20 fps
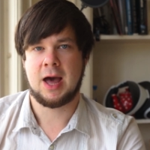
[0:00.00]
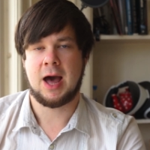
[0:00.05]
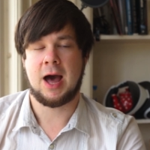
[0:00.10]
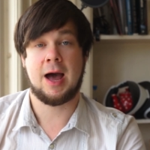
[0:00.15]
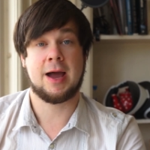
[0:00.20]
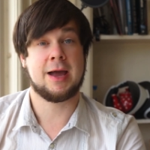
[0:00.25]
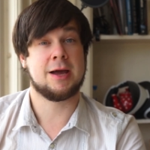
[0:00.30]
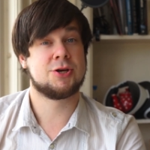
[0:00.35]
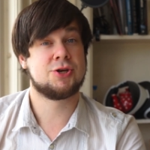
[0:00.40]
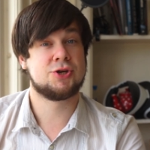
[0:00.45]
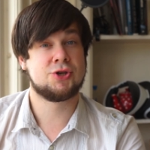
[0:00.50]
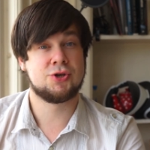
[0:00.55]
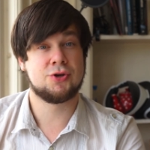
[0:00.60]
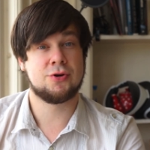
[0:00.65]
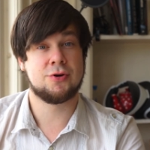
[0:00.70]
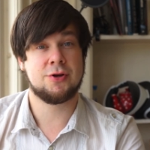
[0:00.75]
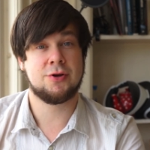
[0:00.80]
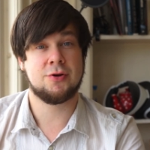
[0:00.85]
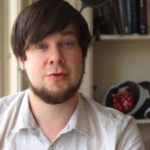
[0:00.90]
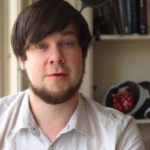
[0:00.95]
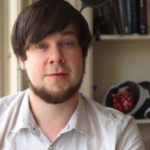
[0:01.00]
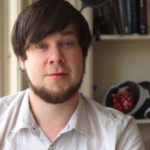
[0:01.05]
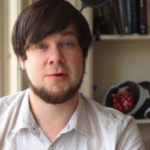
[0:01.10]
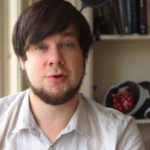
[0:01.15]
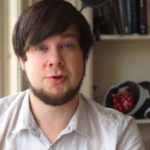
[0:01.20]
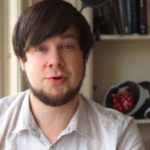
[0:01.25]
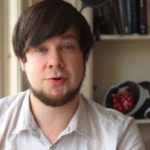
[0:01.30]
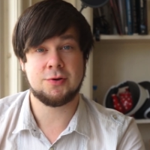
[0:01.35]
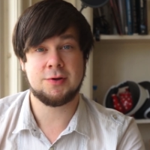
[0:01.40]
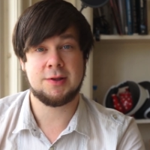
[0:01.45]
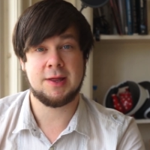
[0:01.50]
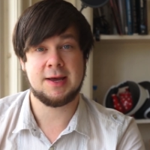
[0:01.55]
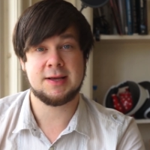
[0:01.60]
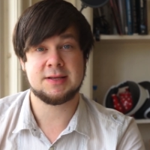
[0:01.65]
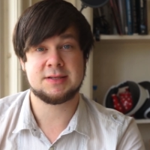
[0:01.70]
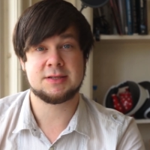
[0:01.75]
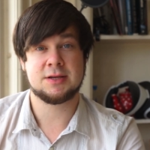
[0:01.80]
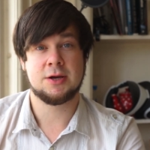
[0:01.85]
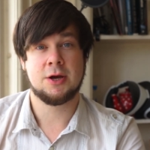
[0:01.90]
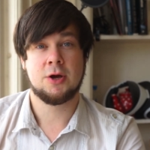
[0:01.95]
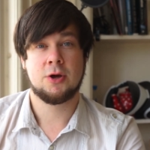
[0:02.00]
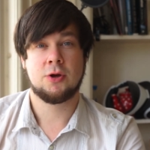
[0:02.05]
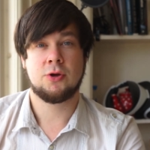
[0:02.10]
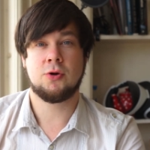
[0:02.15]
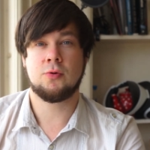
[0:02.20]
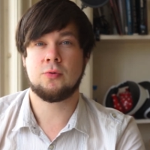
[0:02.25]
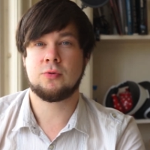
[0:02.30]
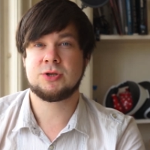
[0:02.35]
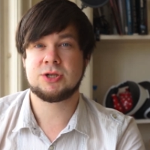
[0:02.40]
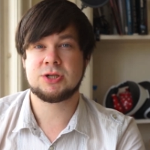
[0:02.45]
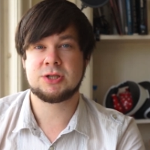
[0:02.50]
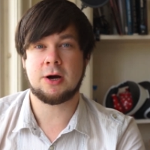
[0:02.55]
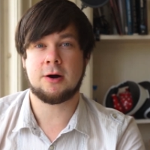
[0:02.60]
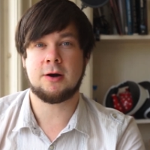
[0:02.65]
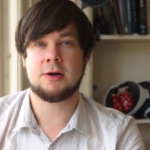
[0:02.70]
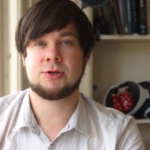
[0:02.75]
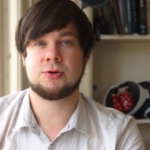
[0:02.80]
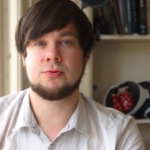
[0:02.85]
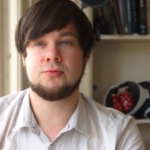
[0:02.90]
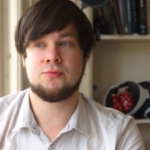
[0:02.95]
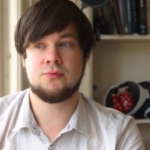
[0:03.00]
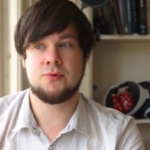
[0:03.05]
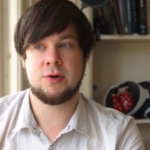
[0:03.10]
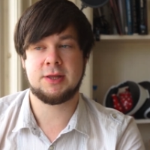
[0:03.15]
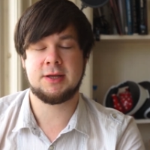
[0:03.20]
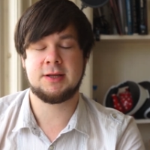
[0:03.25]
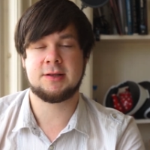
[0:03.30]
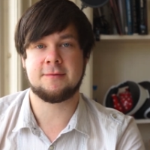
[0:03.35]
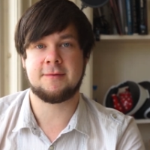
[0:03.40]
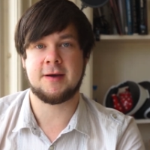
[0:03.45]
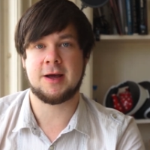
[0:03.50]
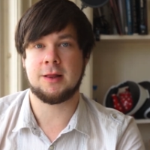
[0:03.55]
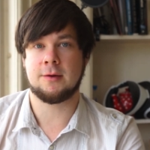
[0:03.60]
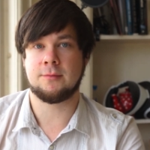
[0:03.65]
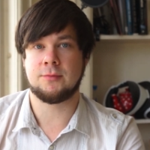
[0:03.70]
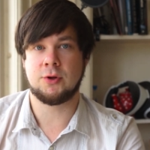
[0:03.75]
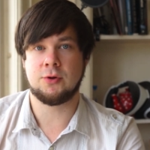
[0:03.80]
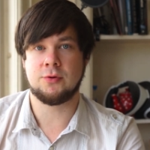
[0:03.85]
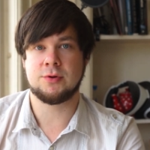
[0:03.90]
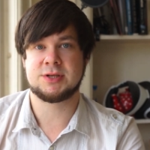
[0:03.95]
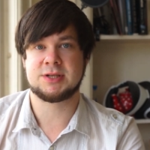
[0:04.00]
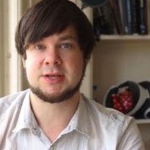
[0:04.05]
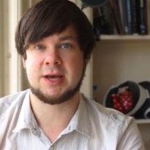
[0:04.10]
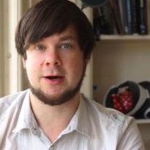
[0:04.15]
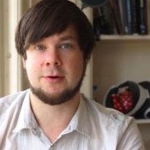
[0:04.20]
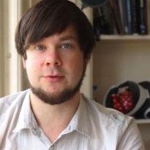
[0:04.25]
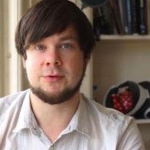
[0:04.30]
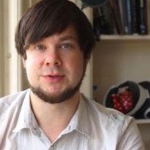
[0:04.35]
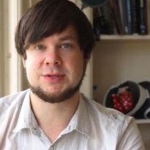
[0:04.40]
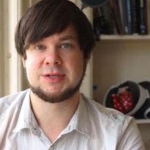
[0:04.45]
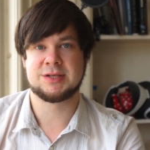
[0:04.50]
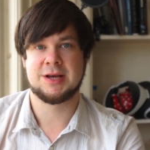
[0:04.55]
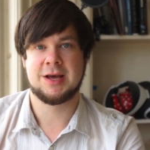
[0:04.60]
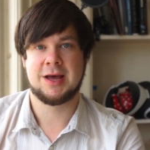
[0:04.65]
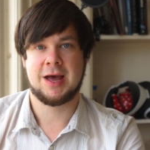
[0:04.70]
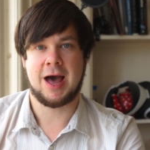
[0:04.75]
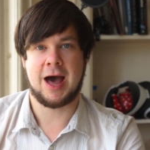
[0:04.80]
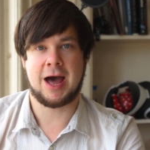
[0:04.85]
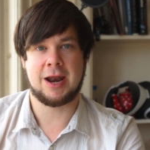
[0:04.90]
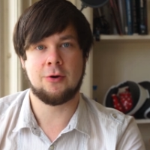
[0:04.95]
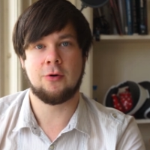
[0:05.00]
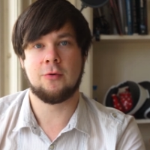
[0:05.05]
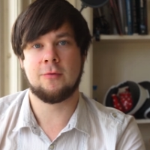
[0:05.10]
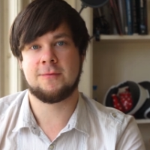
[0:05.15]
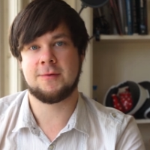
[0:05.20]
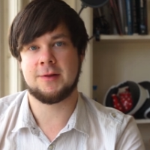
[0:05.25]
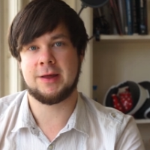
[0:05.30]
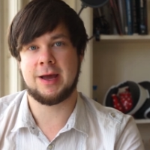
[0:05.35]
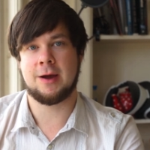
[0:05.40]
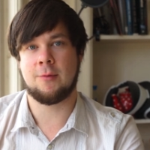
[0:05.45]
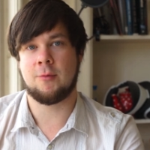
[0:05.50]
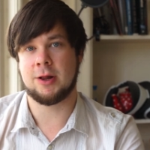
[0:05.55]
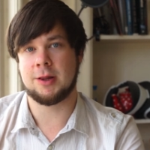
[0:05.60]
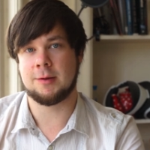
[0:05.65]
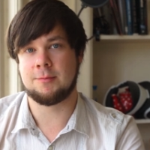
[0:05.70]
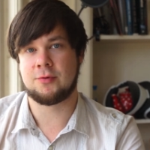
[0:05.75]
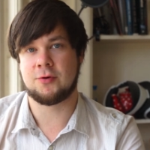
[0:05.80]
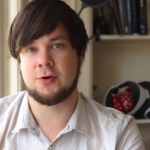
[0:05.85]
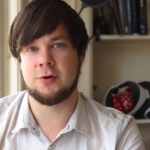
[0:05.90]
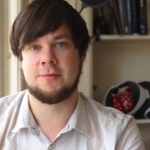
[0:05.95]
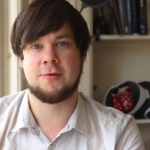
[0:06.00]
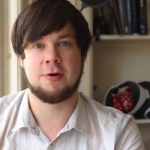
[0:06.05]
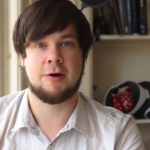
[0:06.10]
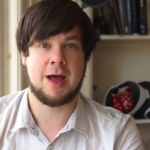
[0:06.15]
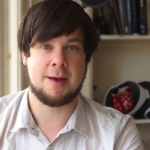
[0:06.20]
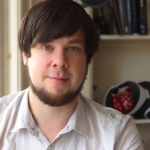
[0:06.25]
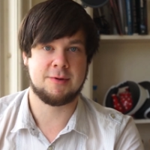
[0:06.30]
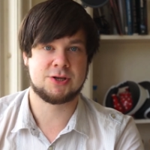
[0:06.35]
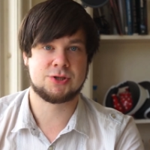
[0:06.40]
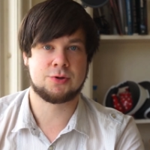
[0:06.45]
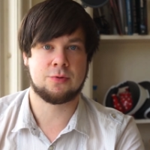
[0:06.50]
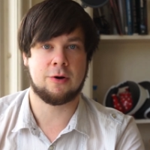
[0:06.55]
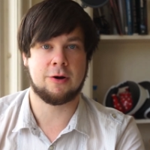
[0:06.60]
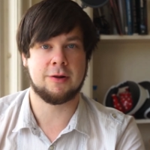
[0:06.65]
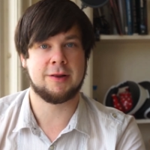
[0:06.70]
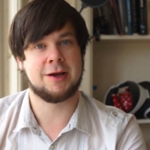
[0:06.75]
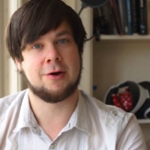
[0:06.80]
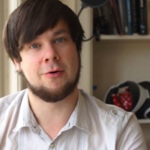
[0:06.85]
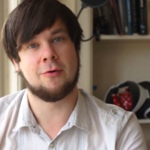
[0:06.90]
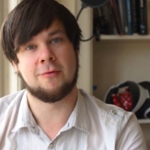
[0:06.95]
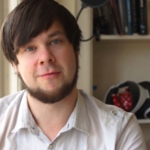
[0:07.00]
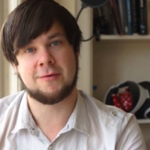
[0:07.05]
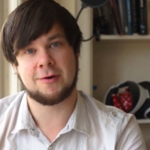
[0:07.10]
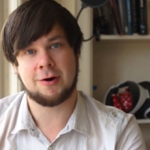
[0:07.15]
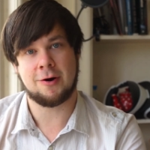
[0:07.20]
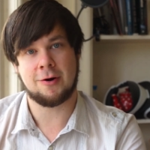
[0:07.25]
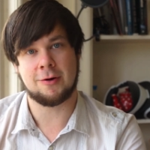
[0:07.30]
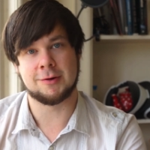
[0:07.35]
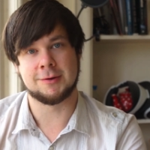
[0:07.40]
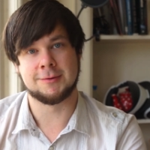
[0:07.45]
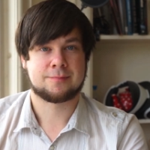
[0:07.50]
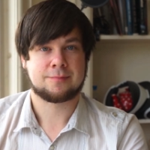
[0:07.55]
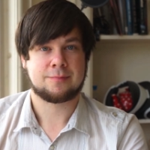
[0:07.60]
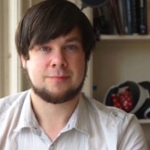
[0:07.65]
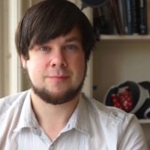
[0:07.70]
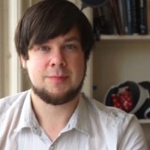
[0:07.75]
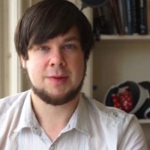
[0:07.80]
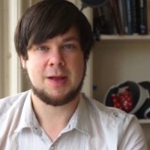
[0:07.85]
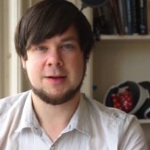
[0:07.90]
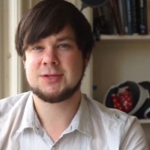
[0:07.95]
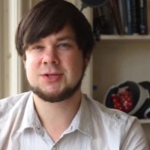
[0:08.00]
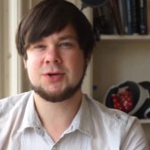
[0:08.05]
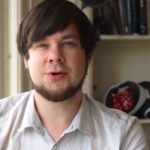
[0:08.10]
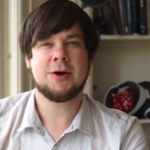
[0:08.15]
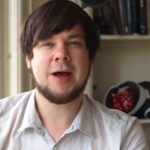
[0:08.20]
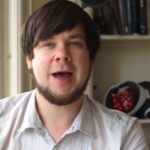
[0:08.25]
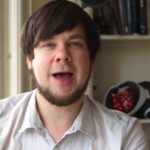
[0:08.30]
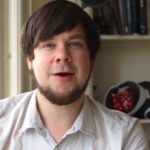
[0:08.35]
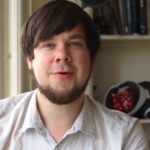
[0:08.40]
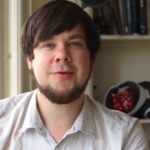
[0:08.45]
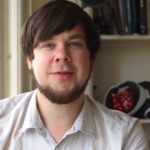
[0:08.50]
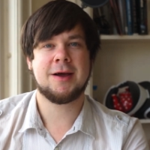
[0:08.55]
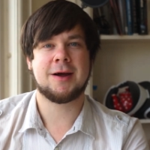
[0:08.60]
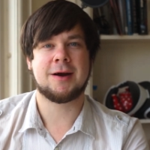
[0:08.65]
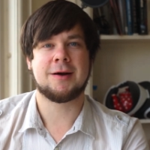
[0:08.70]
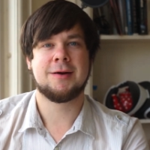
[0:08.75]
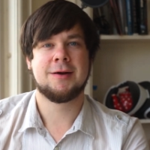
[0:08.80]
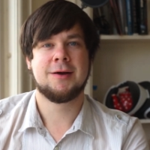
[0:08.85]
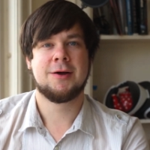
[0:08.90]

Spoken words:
I assure you, if you do this, you will start to really develop new skills, and hopefully it will improve your image quality overall. So get out there.